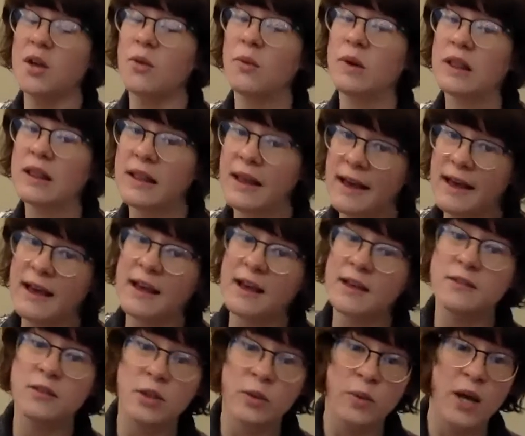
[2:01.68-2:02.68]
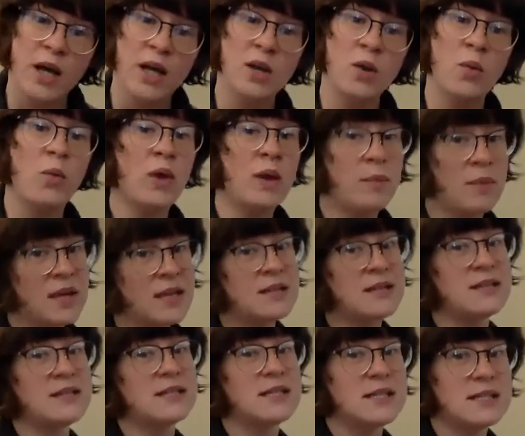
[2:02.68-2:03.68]
With everyone we meet
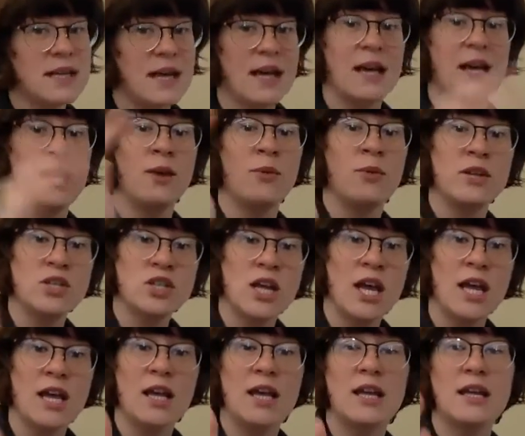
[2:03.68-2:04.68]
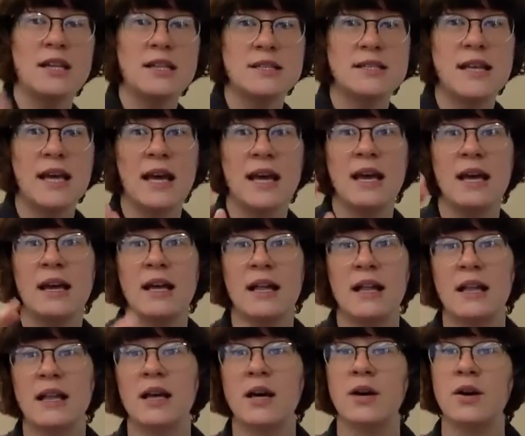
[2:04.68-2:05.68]
today, we shake and say
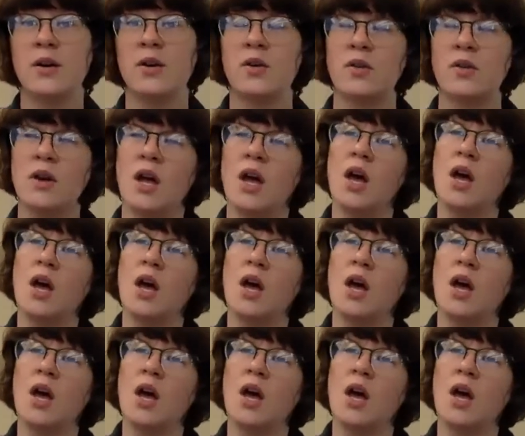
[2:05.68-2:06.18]
hello.